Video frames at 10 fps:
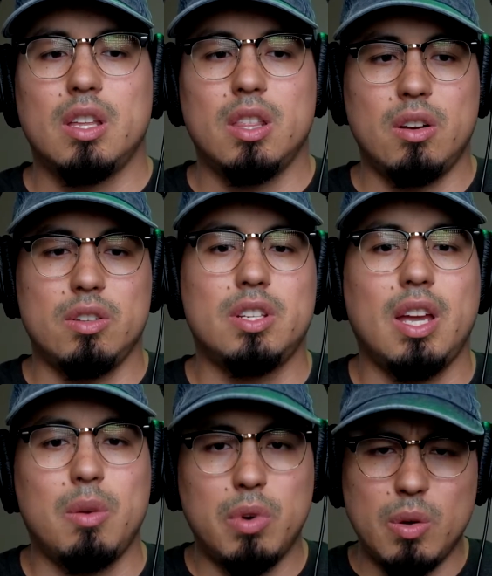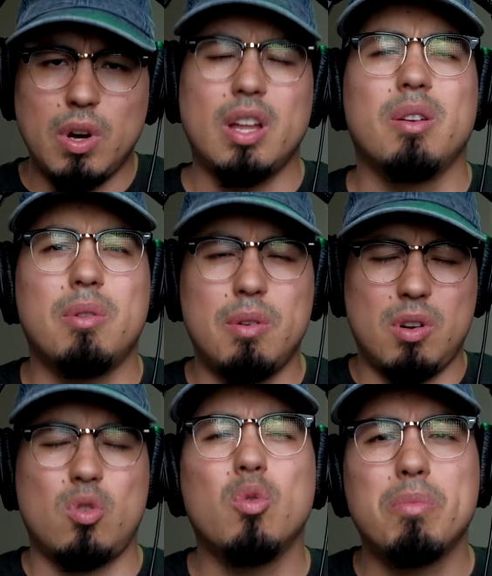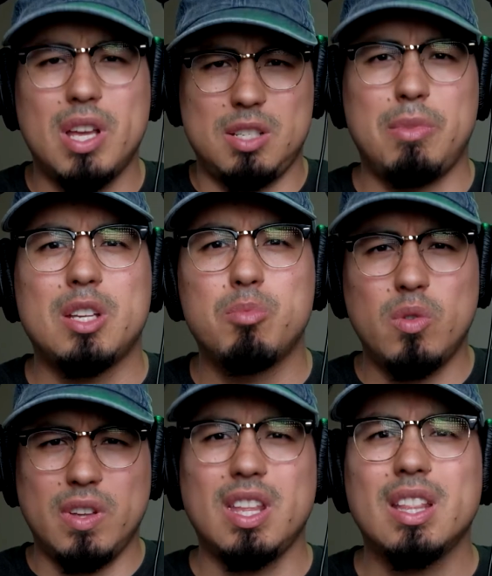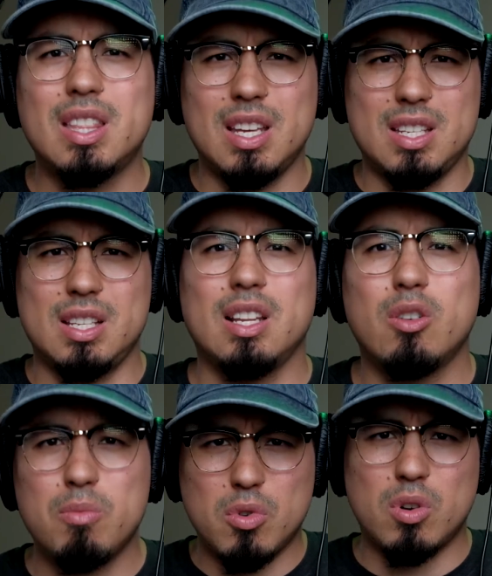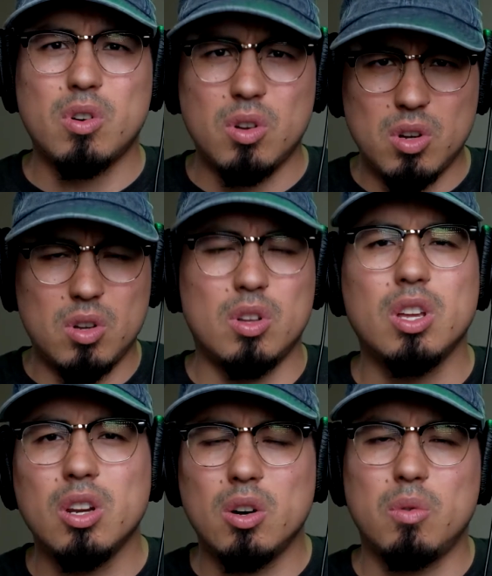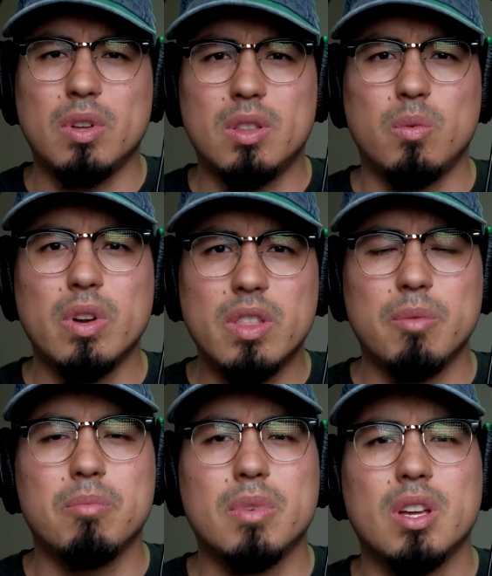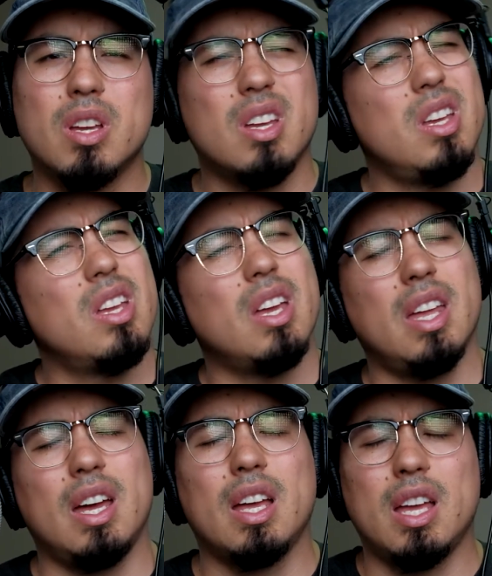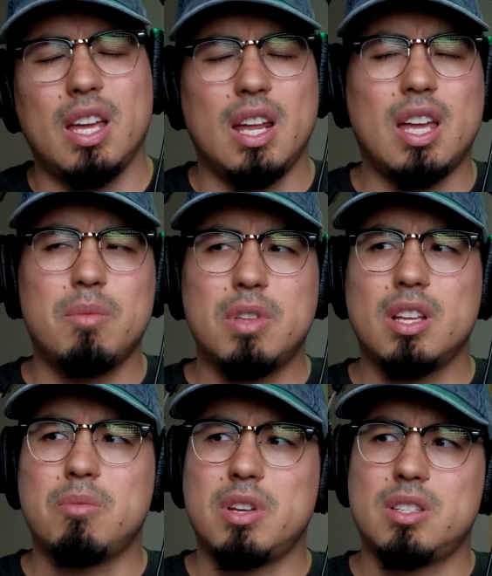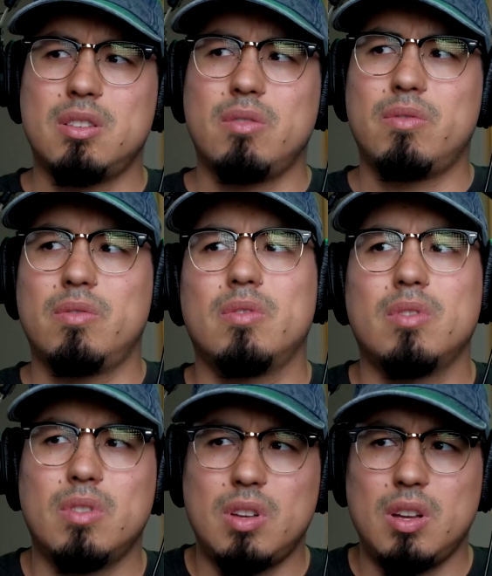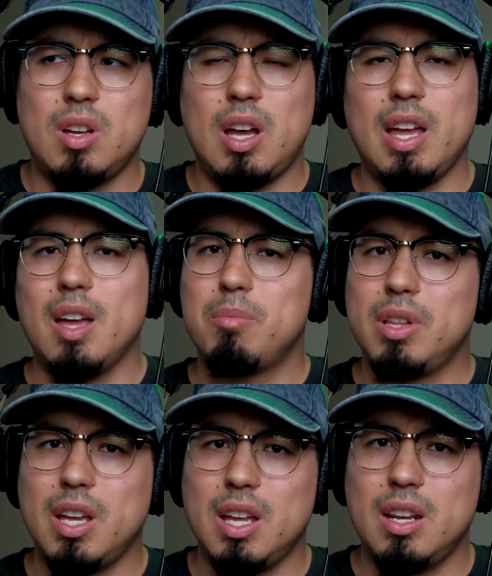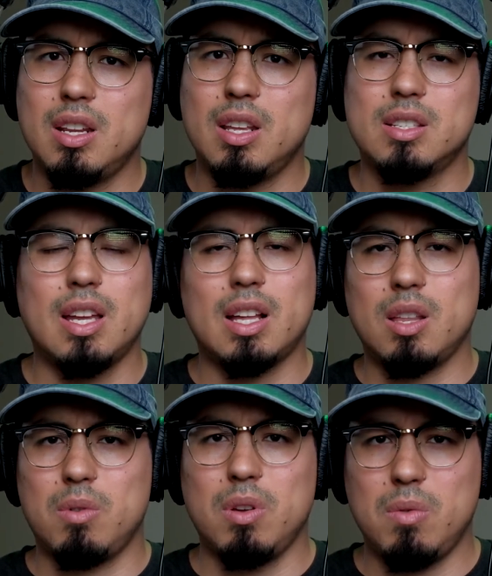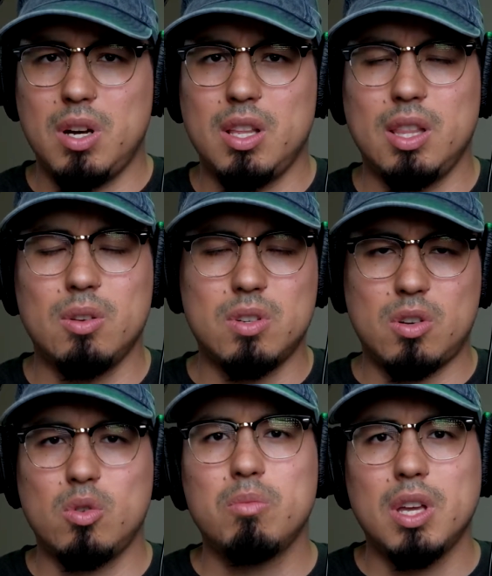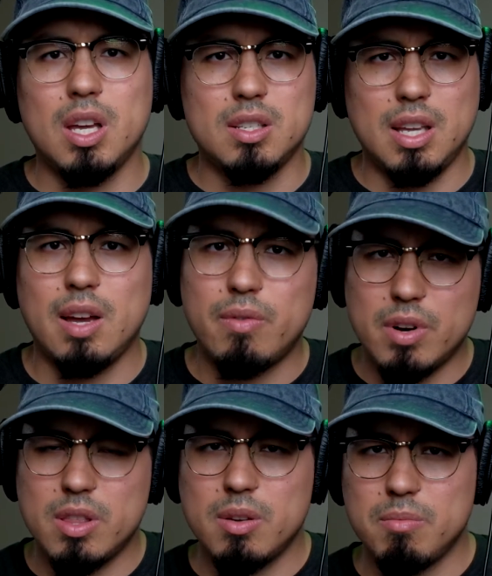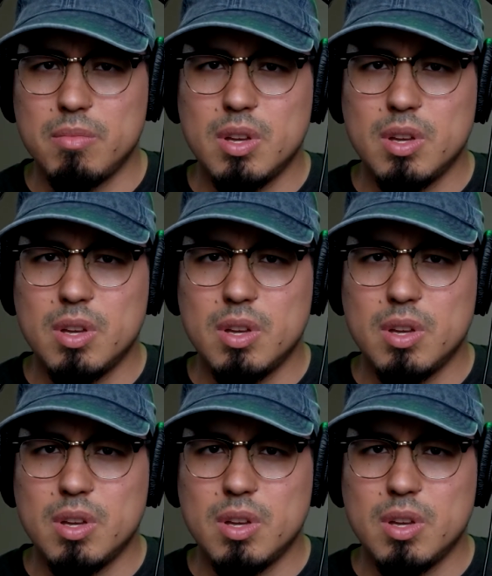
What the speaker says: They were saying, we want cumbias más moviditas, a little more, with rhythm. And I kept thinking to myself, I am playing exactly what you want. Those are cumbias. They have rhythm.